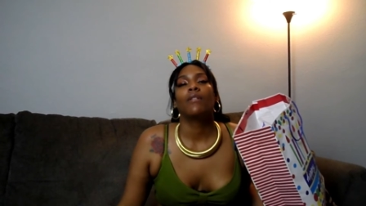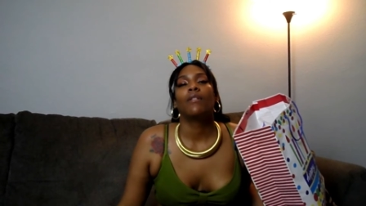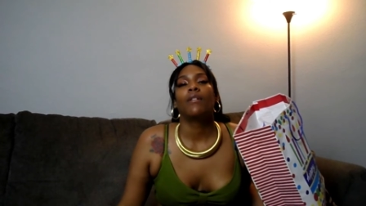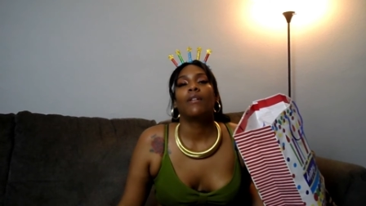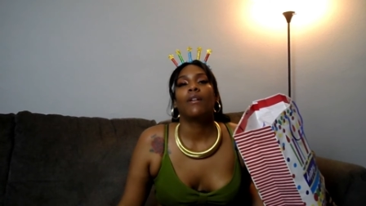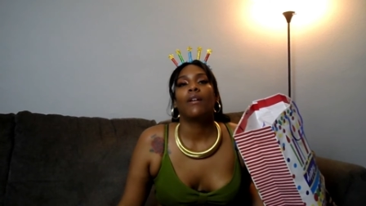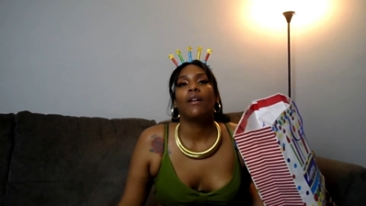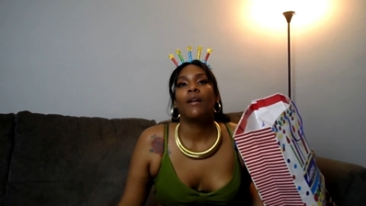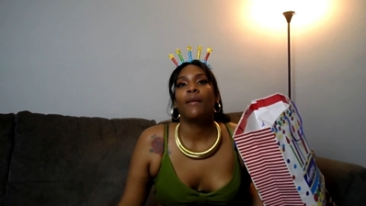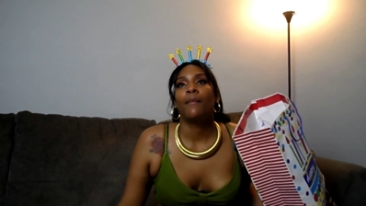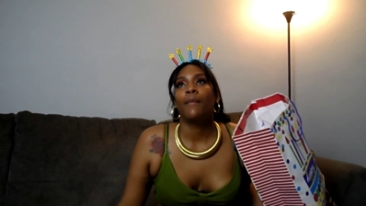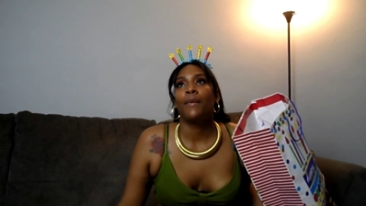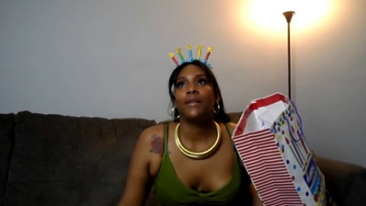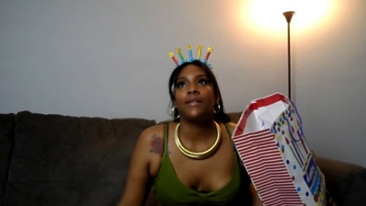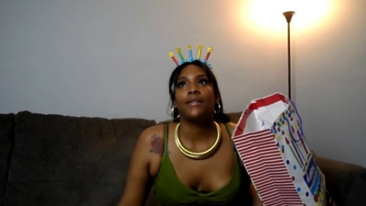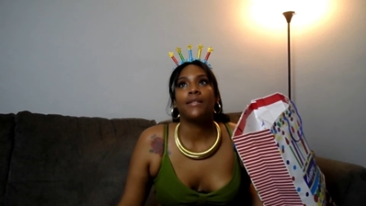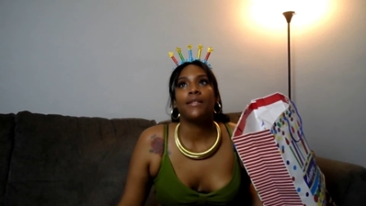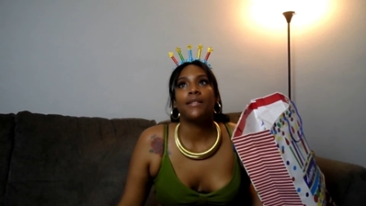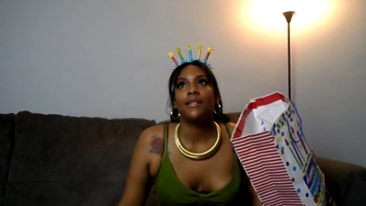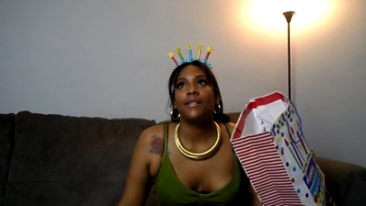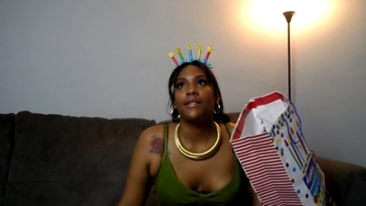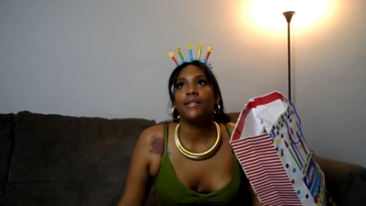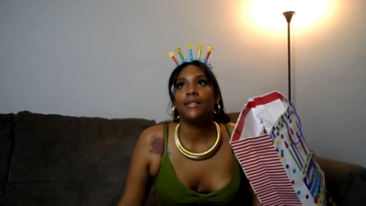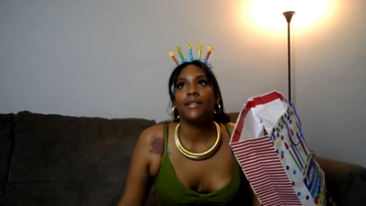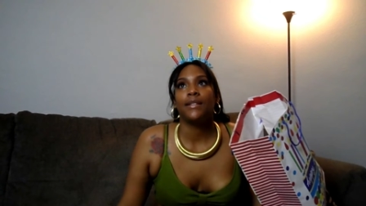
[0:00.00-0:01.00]
I'm about to
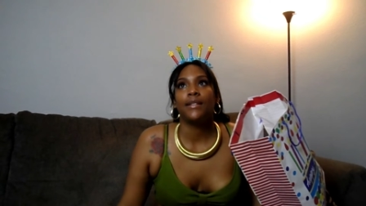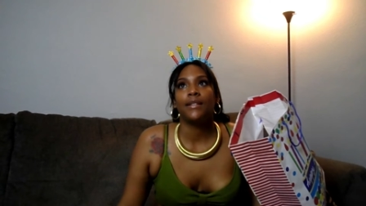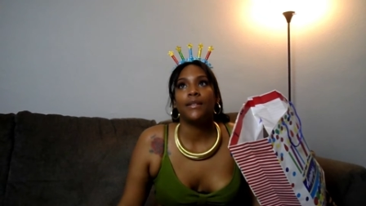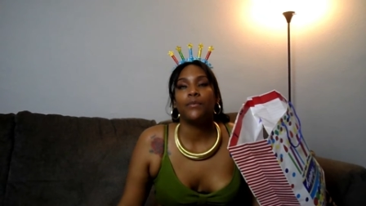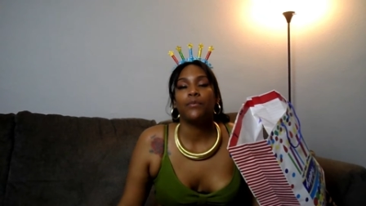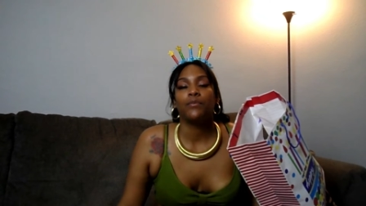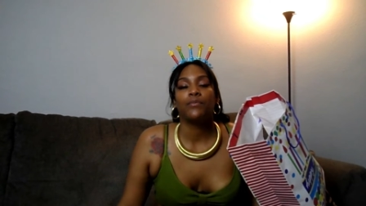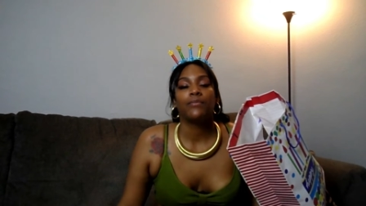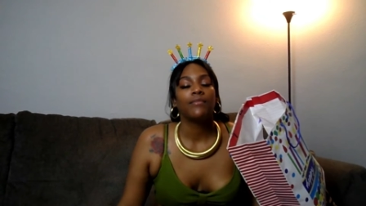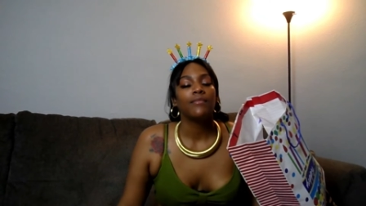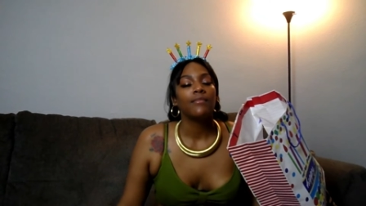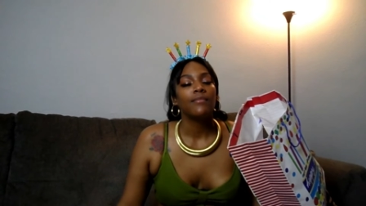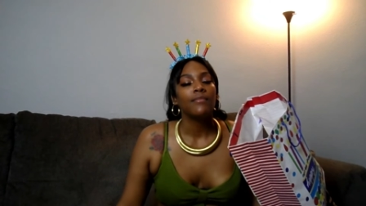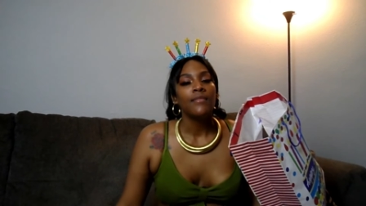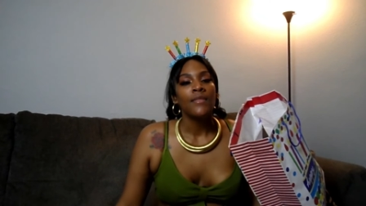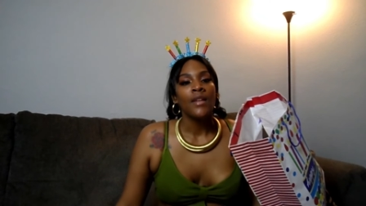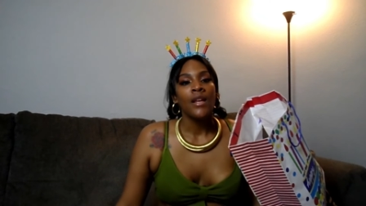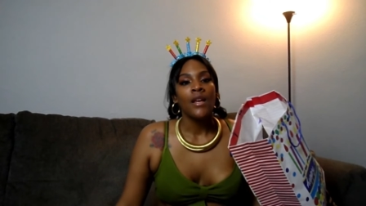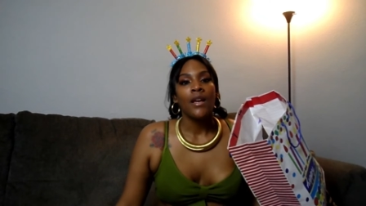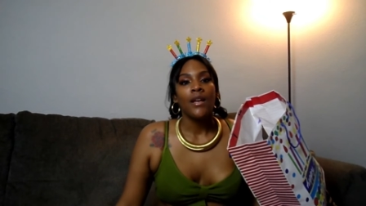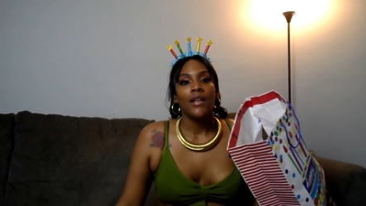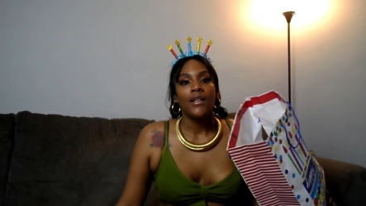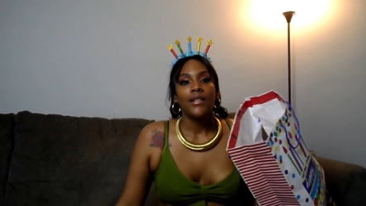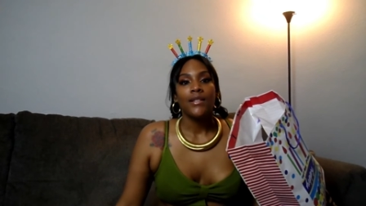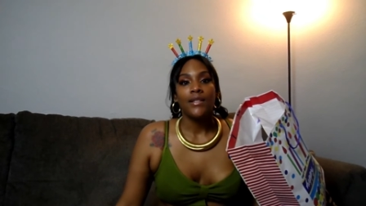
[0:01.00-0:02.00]
sneeze again.
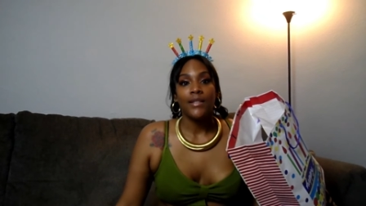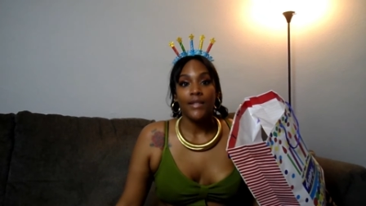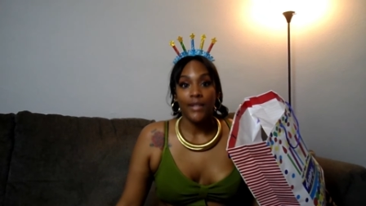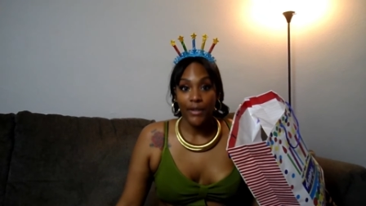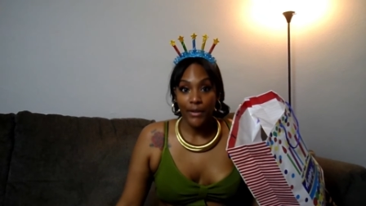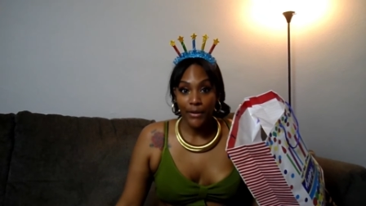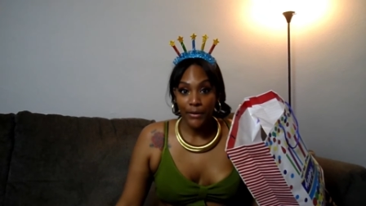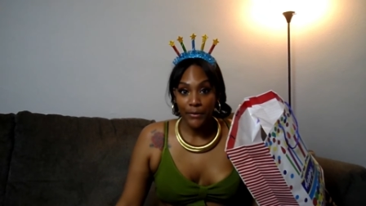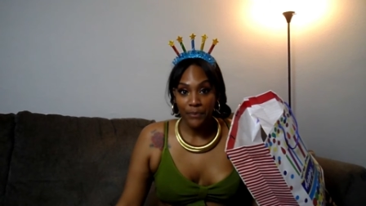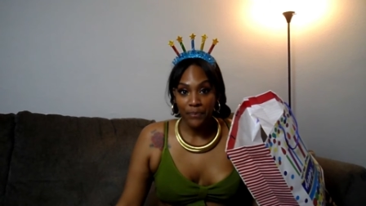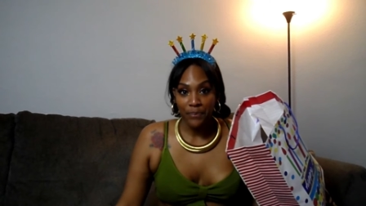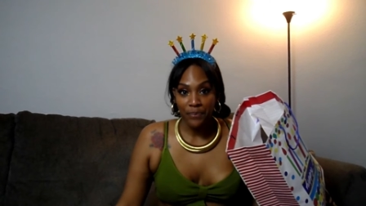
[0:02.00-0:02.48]
So